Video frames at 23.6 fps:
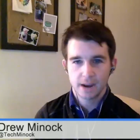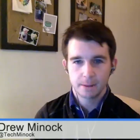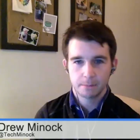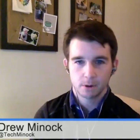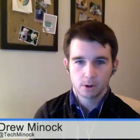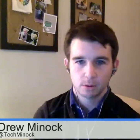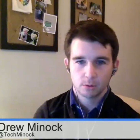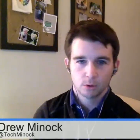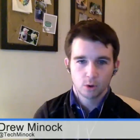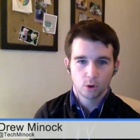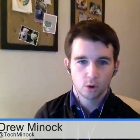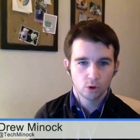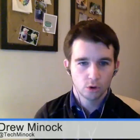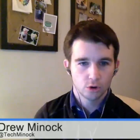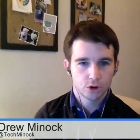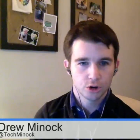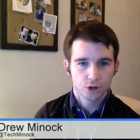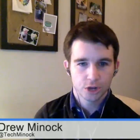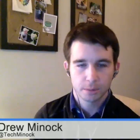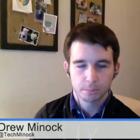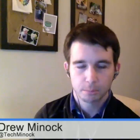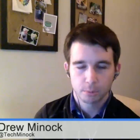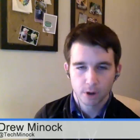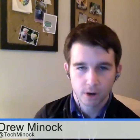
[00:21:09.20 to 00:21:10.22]
camera roll, or
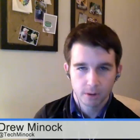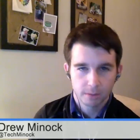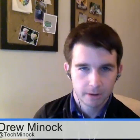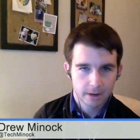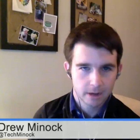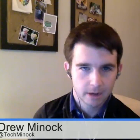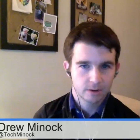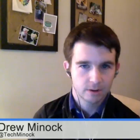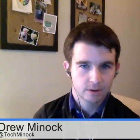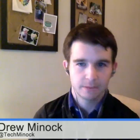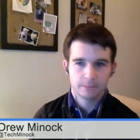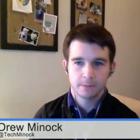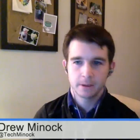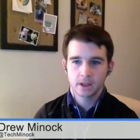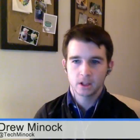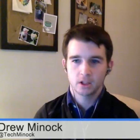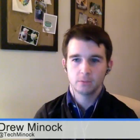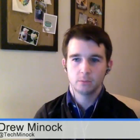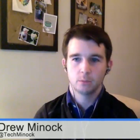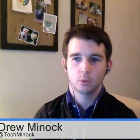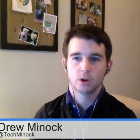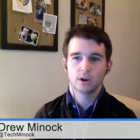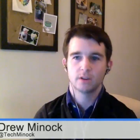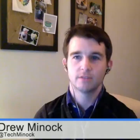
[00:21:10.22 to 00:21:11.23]
you can print them out, email
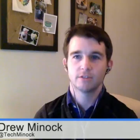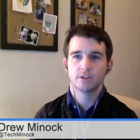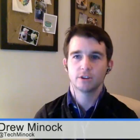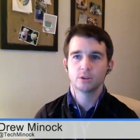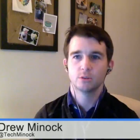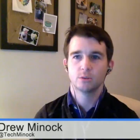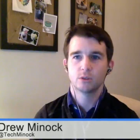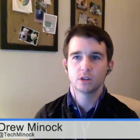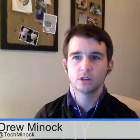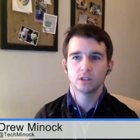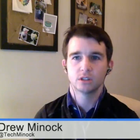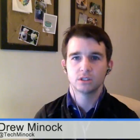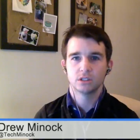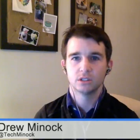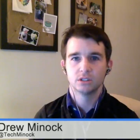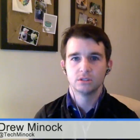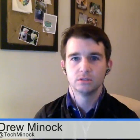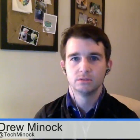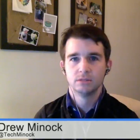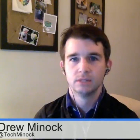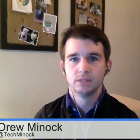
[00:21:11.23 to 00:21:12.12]
them, whatever you want to do.